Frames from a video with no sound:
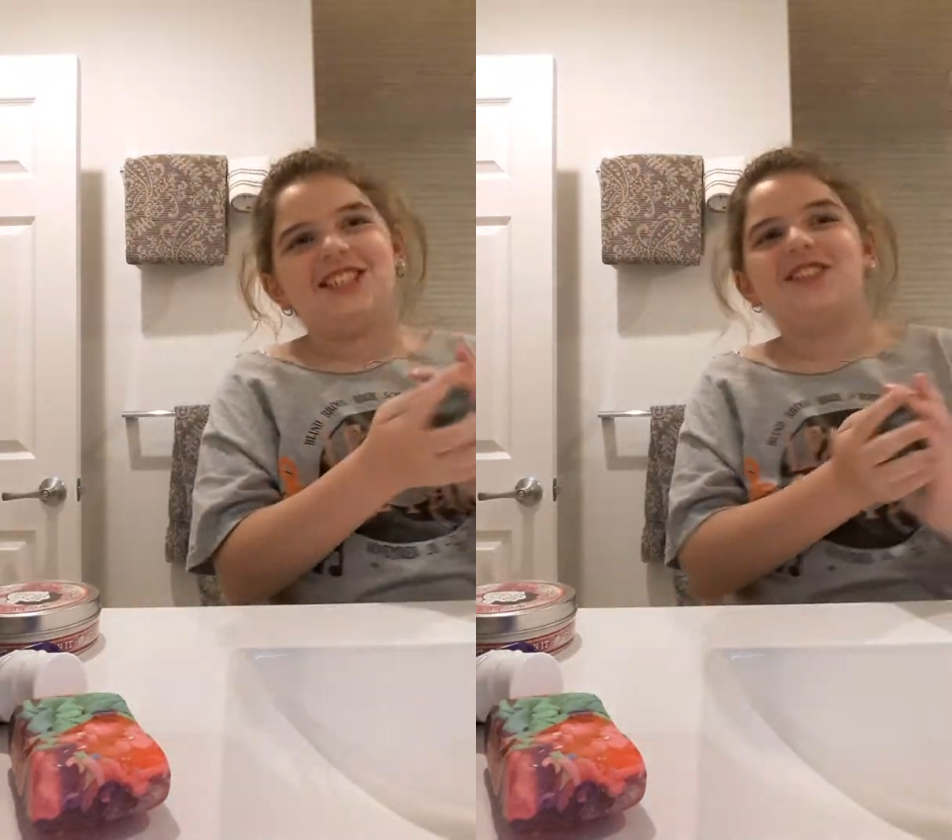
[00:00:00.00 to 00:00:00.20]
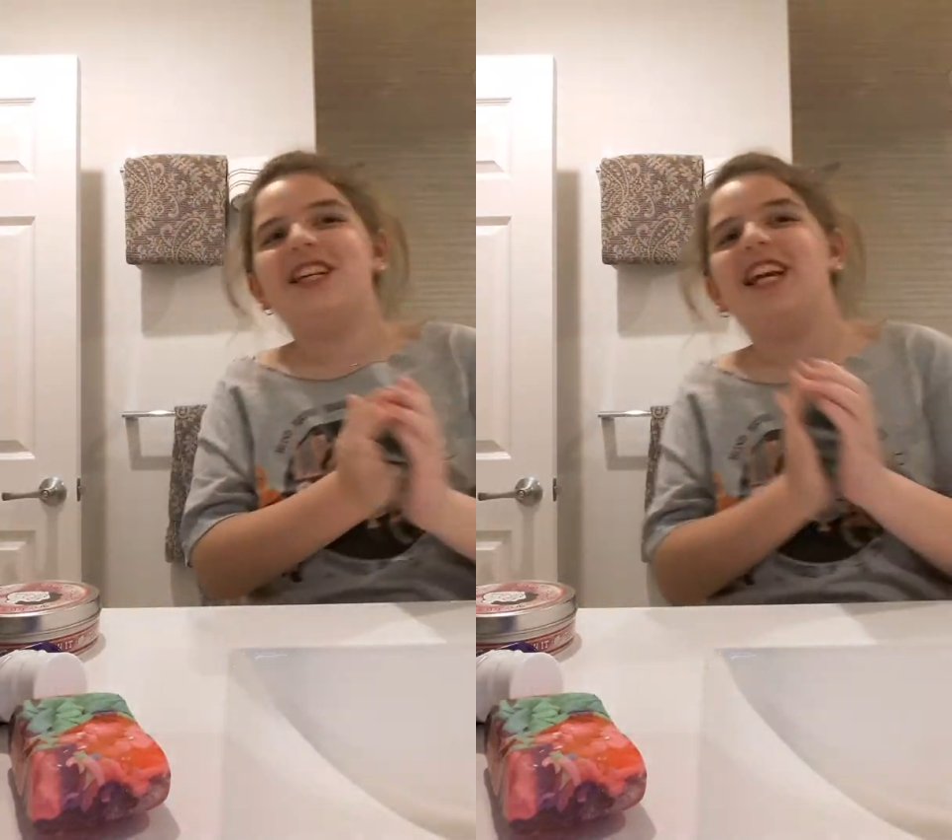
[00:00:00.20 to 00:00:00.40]

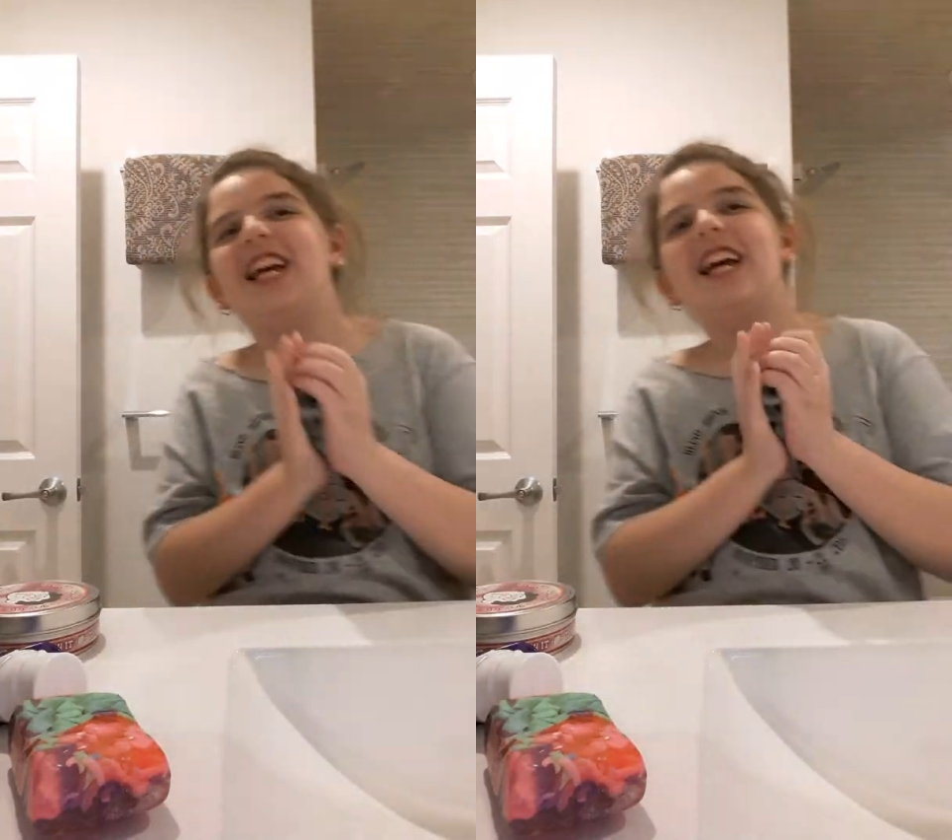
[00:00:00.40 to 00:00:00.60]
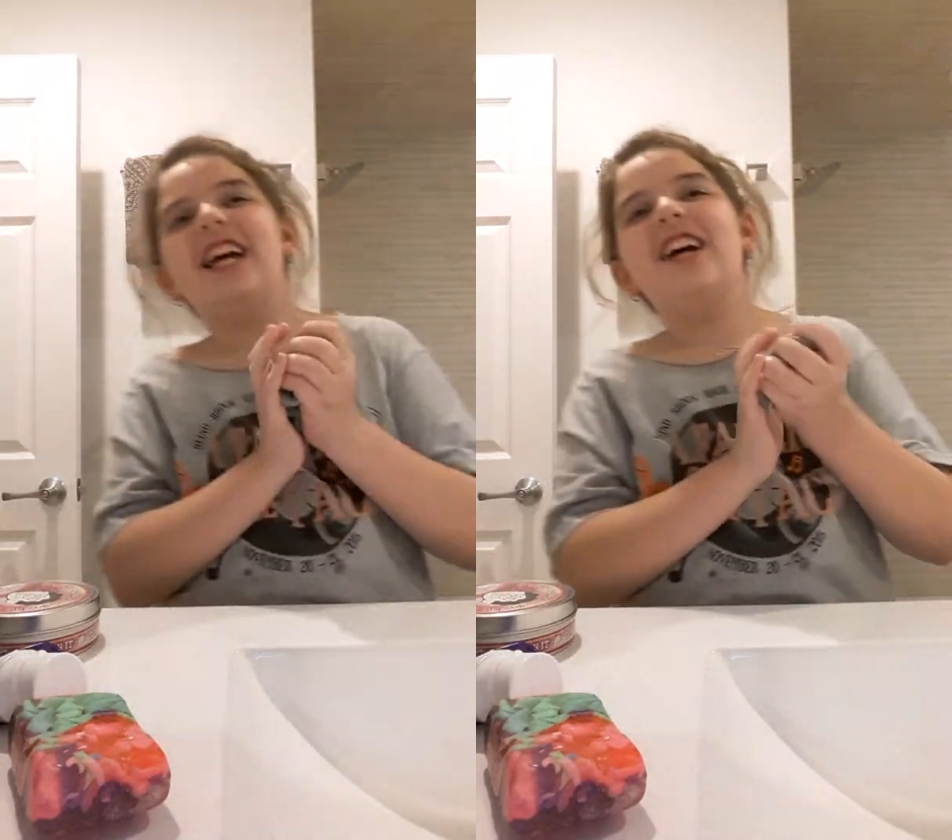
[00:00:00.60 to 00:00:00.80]
to
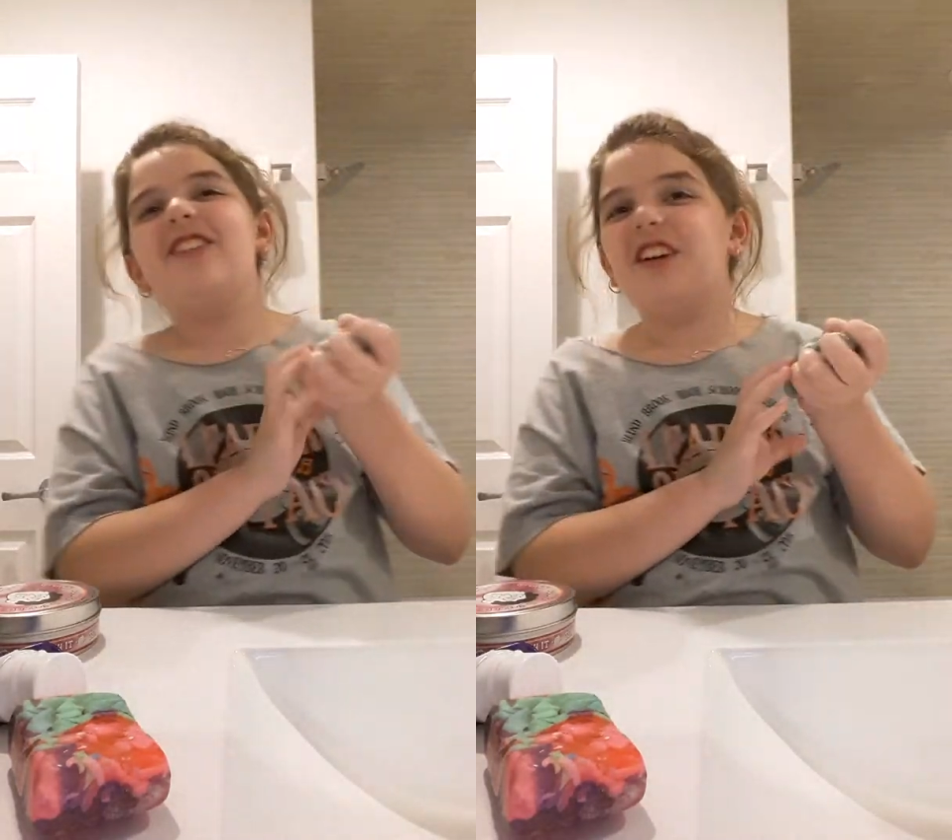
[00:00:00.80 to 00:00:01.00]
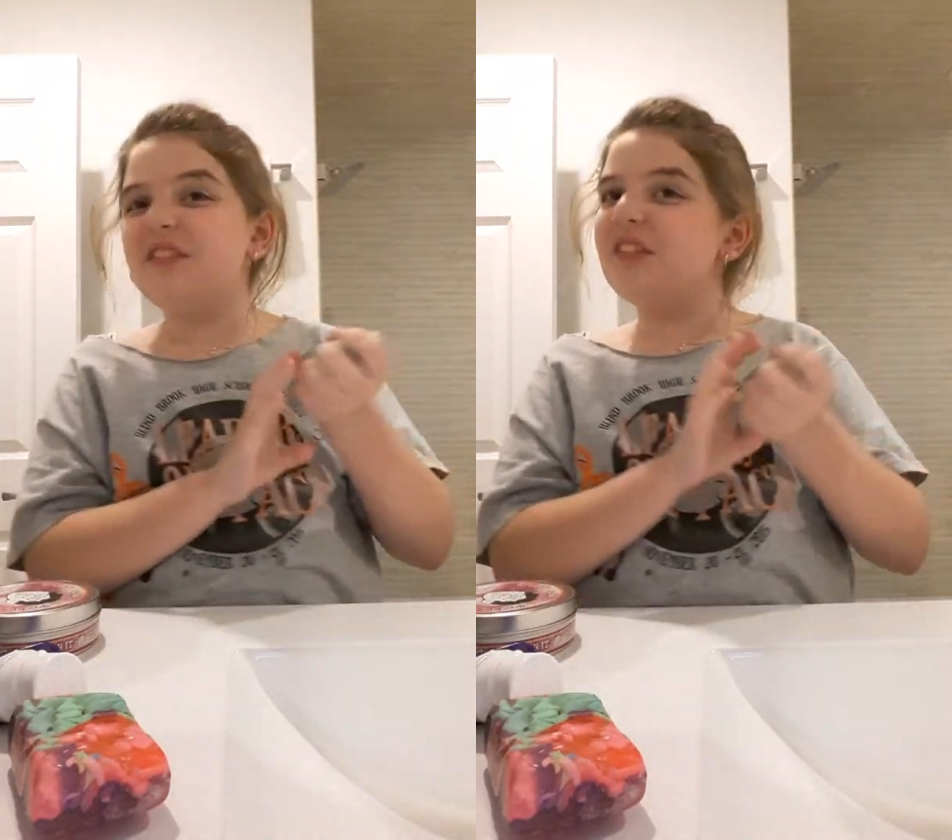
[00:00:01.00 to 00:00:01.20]
make
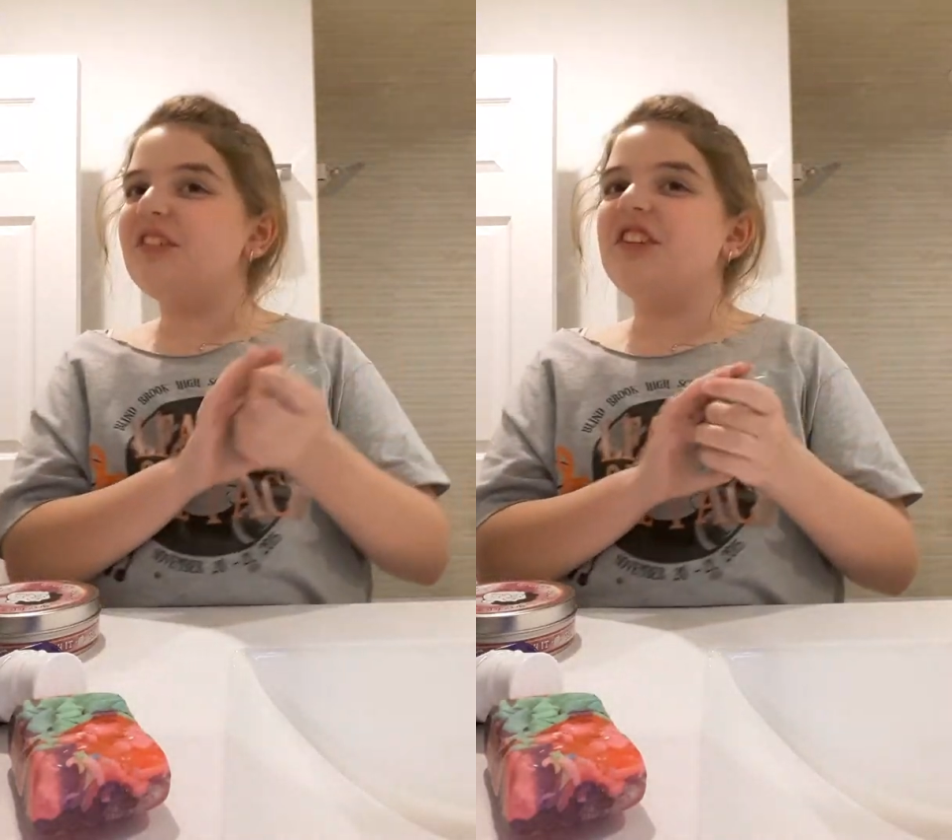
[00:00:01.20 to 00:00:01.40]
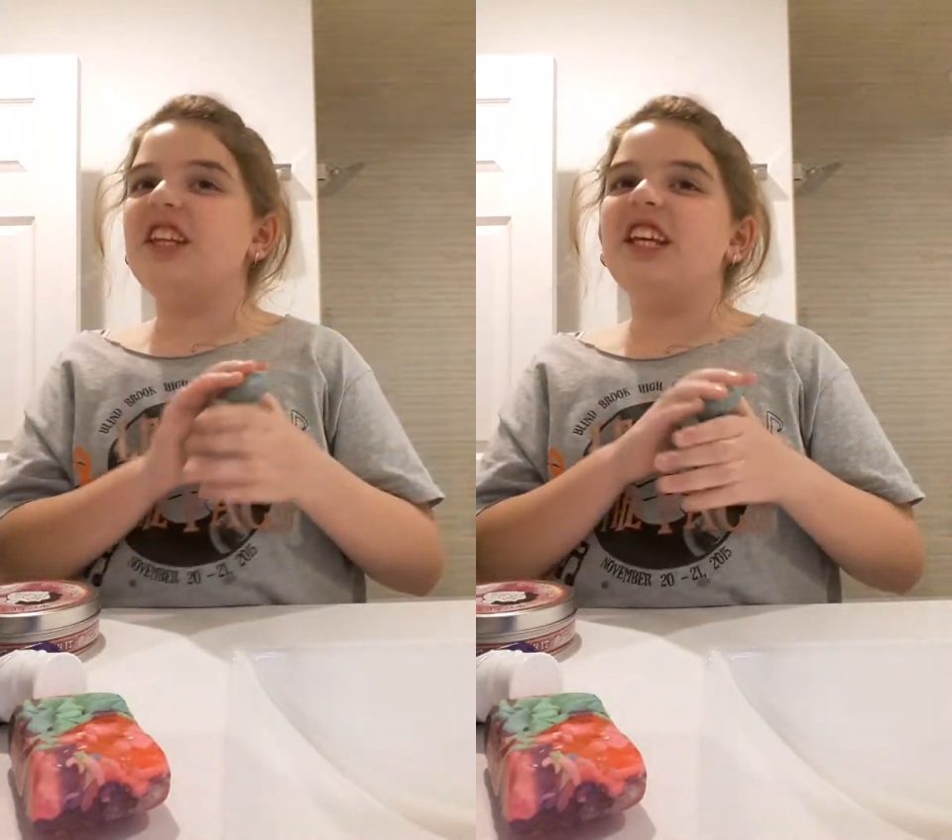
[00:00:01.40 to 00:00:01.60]
my
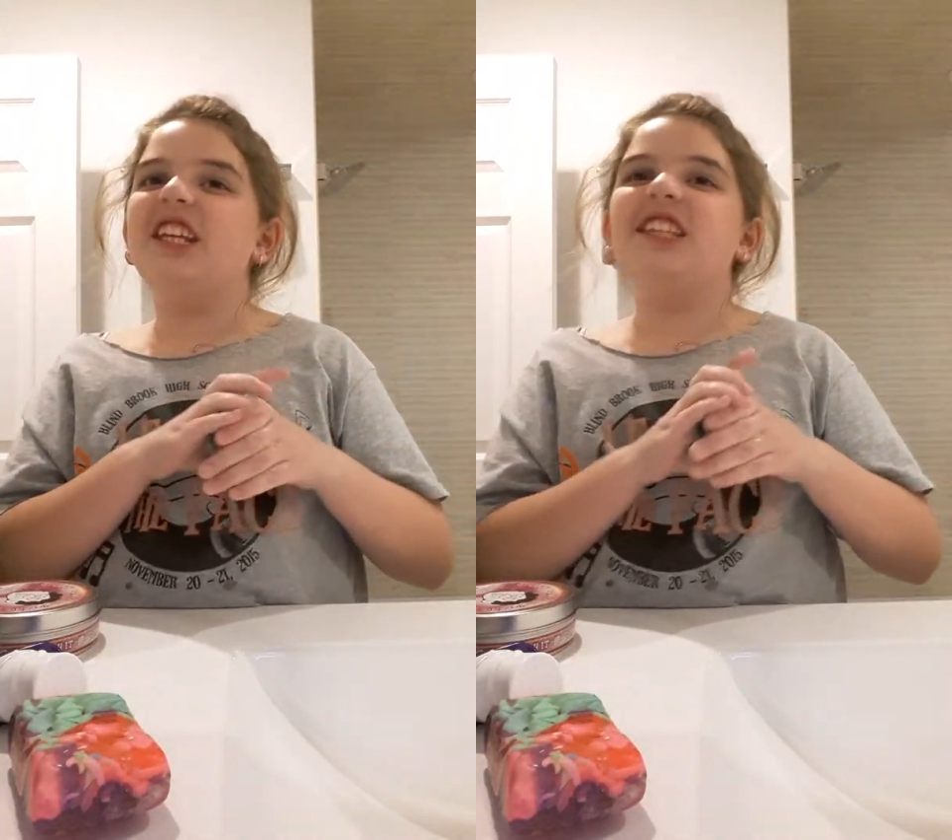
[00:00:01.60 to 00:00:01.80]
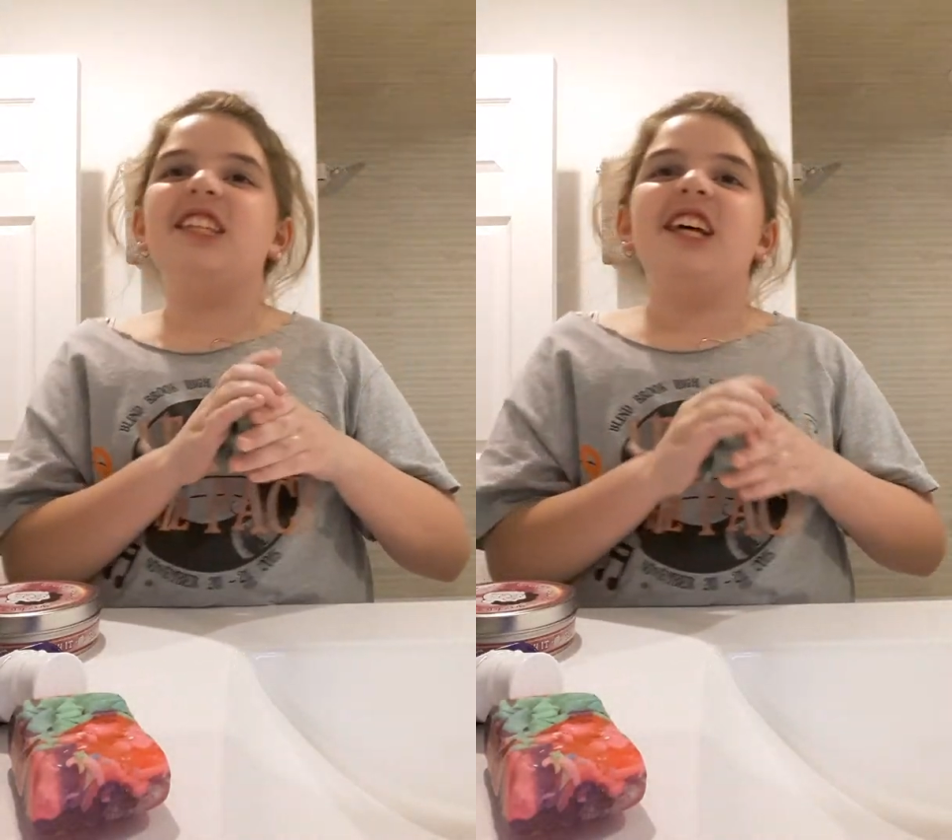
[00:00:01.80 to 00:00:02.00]

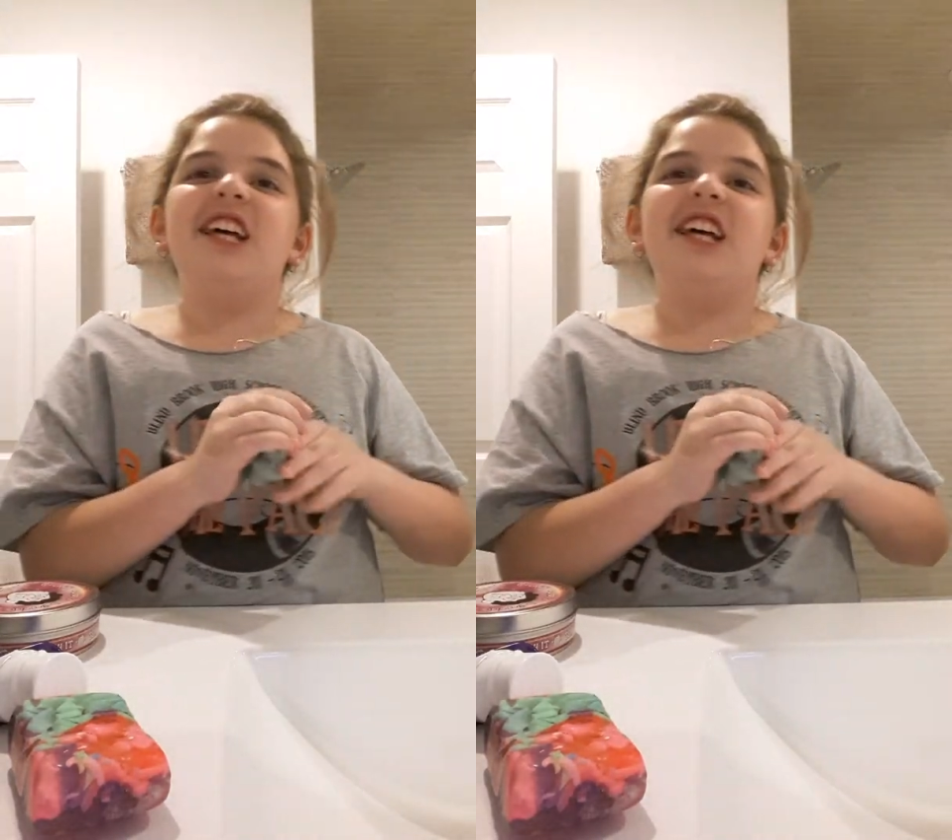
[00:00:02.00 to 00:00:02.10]
50s,